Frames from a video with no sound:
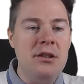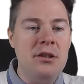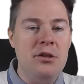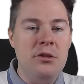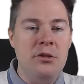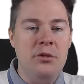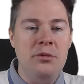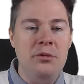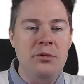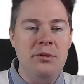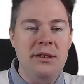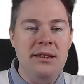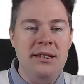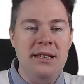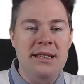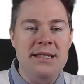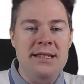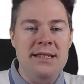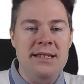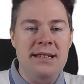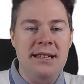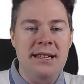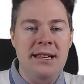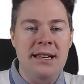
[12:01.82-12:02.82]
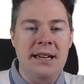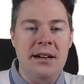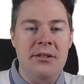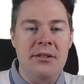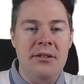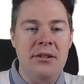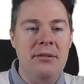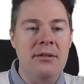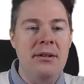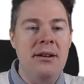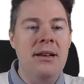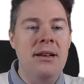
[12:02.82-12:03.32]
to this
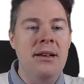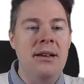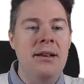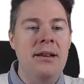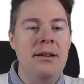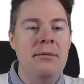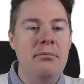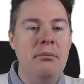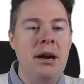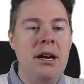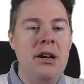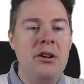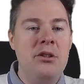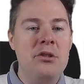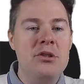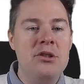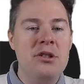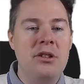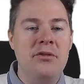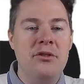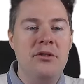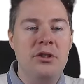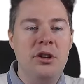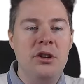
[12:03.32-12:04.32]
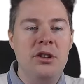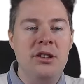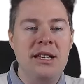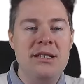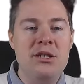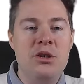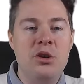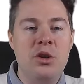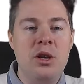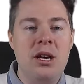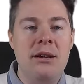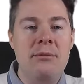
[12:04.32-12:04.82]
here.
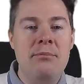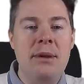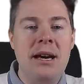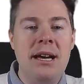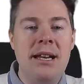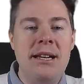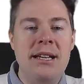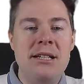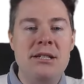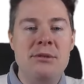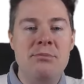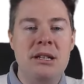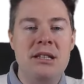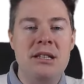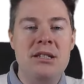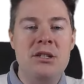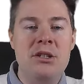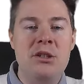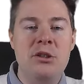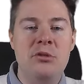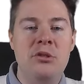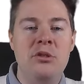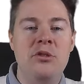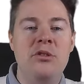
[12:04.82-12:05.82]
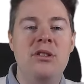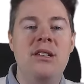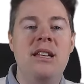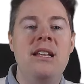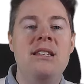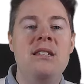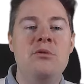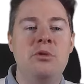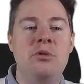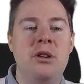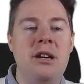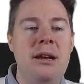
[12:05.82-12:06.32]
Microsoft.SQL Management Studio.
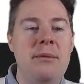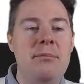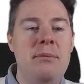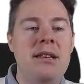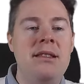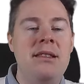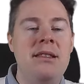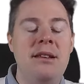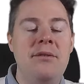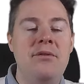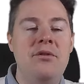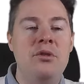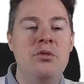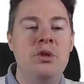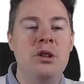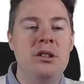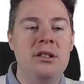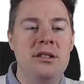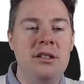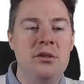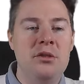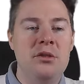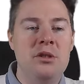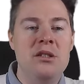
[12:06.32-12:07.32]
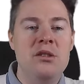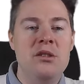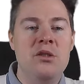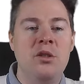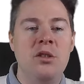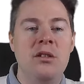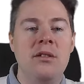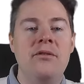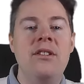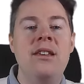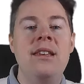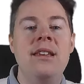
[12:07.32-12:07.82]
That's what I meant. If you wanted to
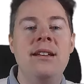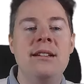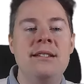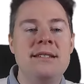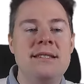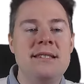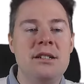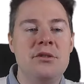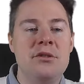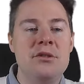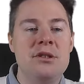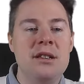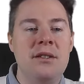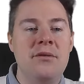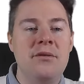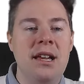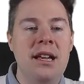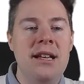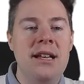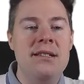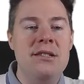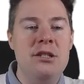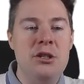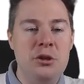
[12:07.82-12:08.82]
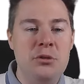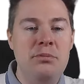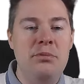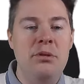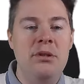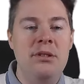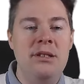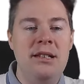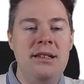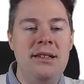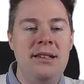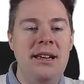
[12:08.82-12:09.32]
install VLC or something else, you
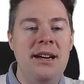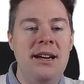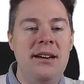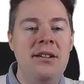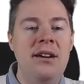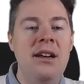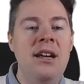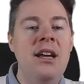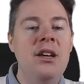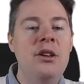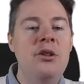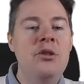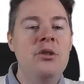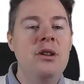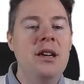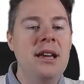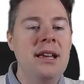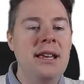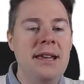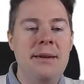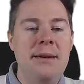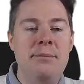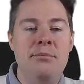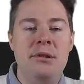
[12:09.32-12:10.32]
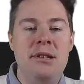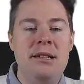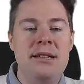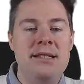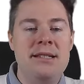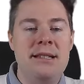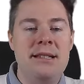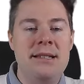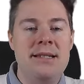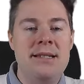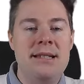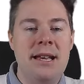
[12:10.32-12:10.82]
put it there. You can keep
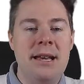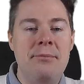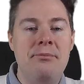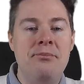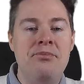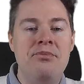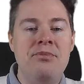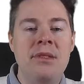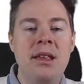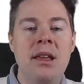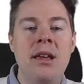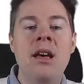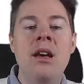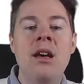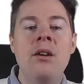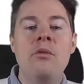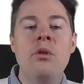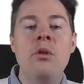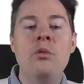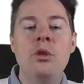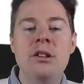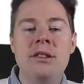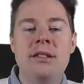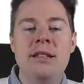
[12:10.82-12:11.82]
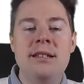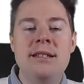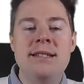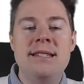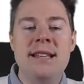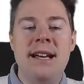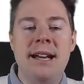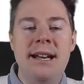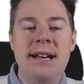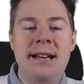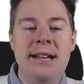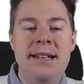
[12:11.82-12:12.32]
this the same. We want it
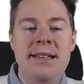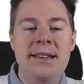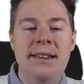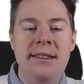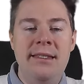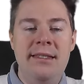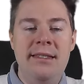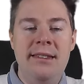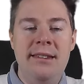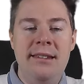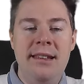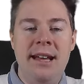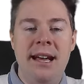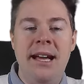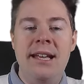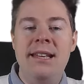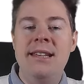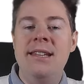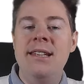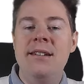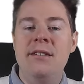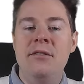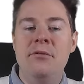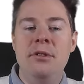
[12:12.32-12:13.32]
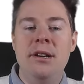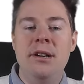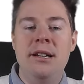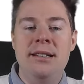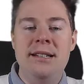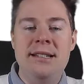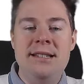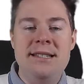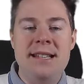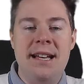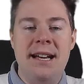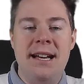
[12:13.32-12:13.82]
silent. I didn't run
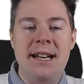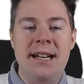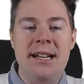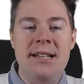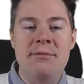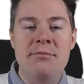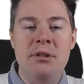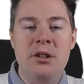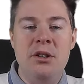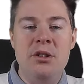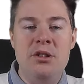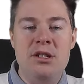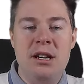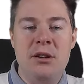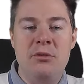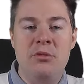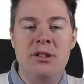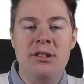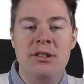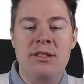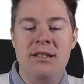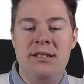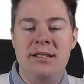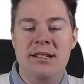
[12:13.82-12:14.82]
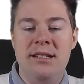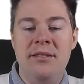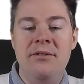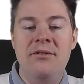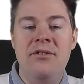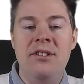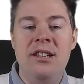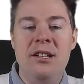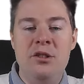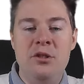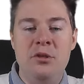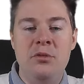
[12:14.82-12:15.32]
it silent because I wanted in the
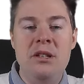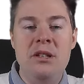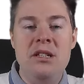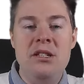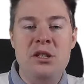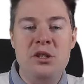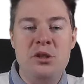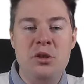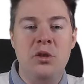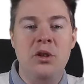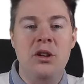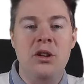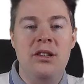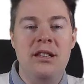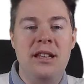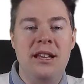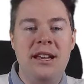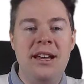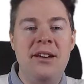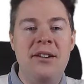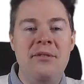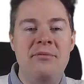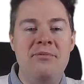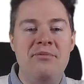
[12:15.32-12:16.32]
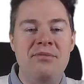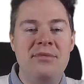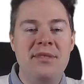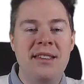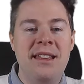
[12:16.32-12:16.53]
video we saw the